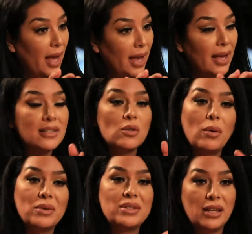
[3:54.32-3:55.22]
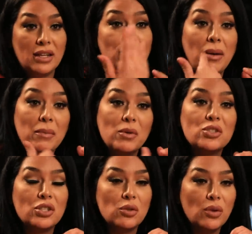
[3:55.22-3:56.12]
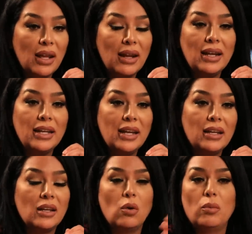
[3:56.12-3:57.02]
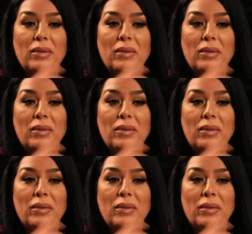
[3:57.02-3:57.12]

Yes, so I was thinking of maybe we should do that, Eileen, and go